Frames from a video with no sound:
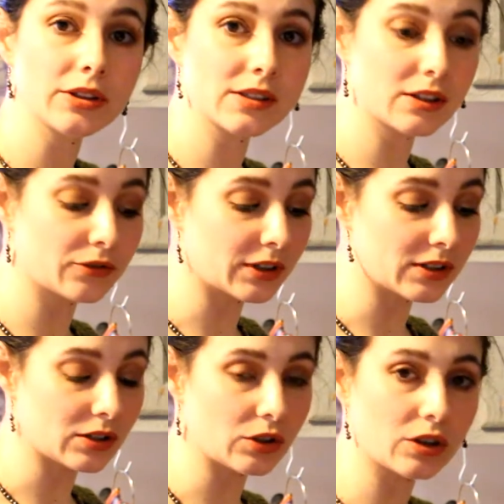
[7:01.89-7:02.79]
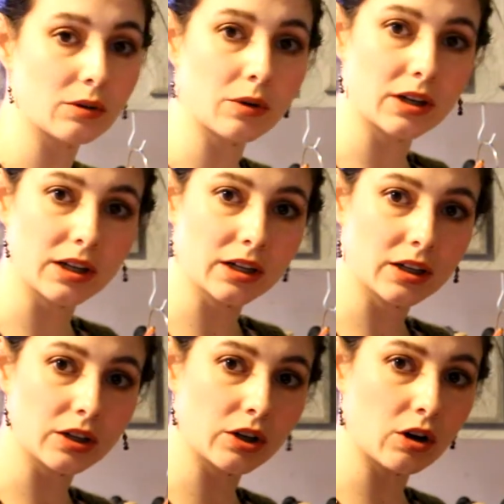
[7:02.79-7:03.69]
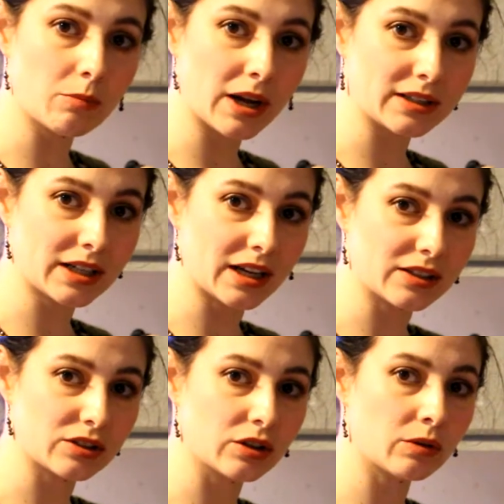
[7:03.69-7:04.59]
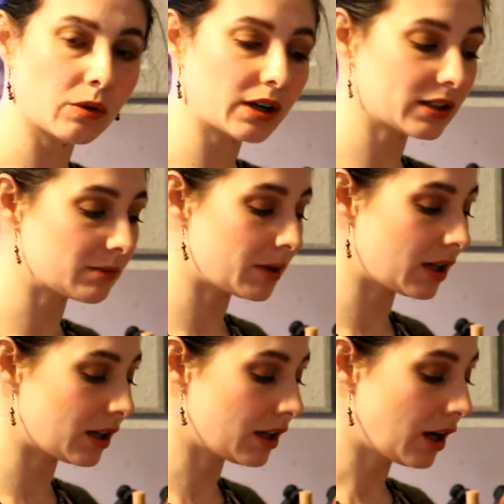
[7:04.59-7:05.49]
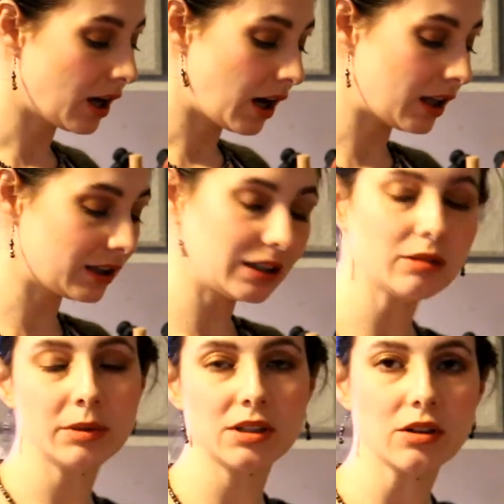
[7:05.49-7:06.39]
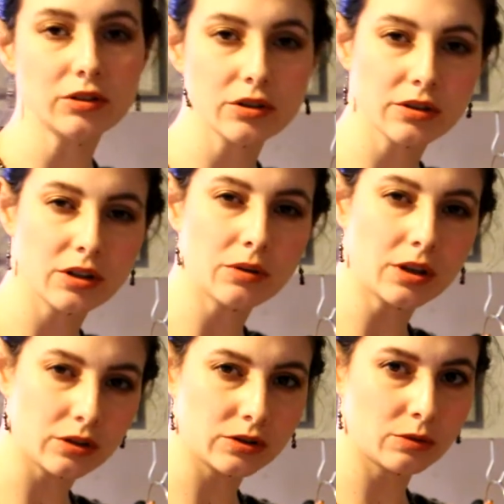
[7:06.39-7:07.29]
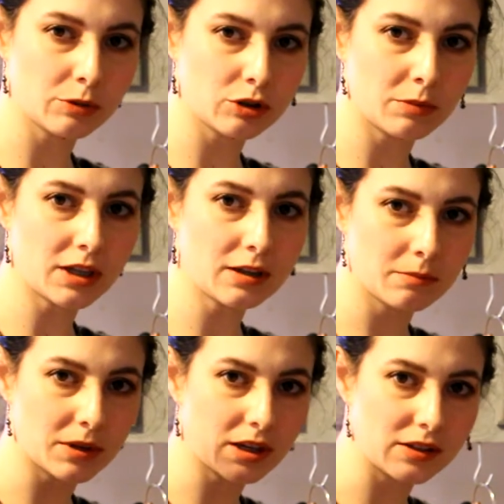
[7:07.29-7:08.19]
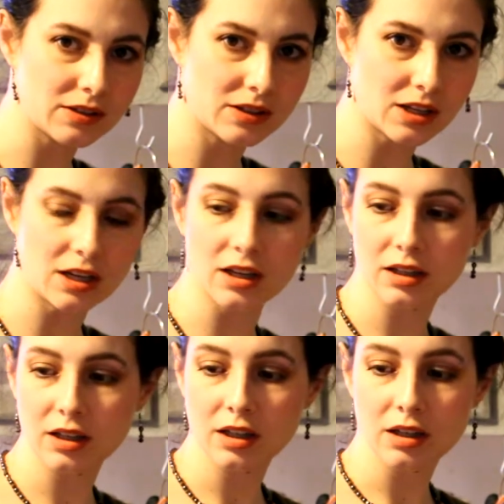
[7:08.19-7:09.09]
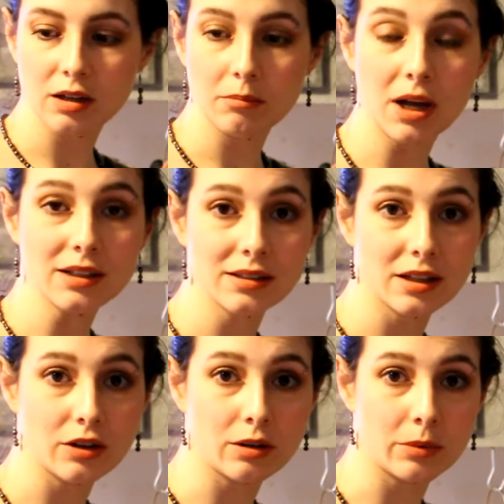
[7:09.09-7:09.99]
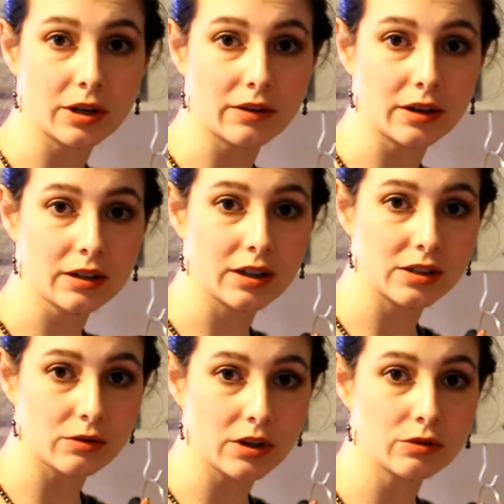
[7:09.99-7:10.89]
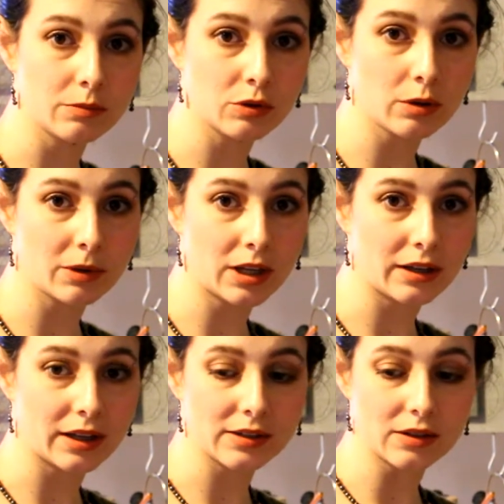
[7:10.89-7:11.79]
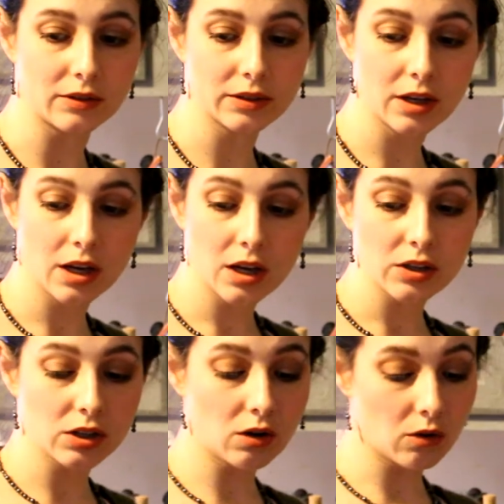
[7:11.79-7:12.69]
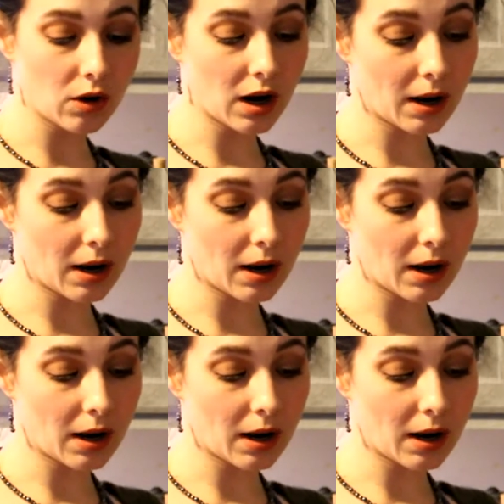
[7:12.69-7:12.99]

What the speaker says: is different, so you're going to want to go by taste. You're going to want it to be a little bit saltier than you think your soup should be, because the pasta that you're going to put in there is going to absorb a lot of that salt. So